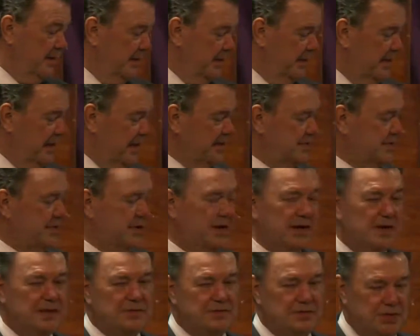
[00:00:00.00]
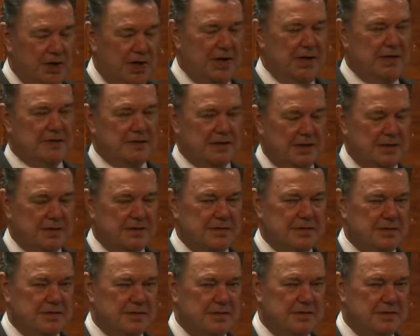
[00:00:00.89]
This
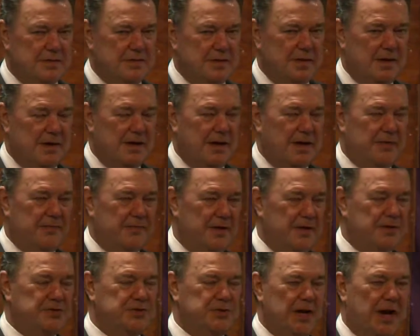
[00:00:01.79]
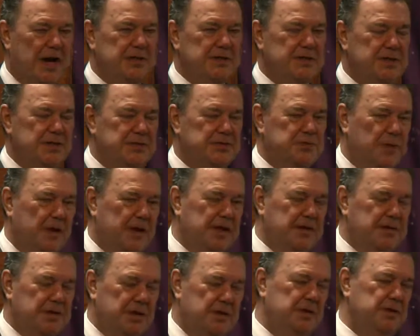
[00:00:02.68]
Jesus, 1 John 2
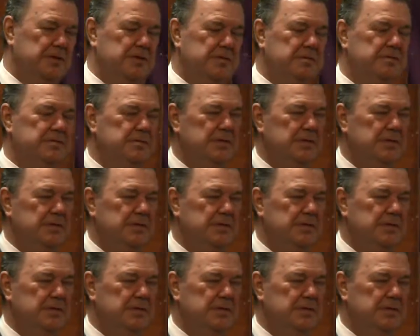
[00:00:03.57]
22,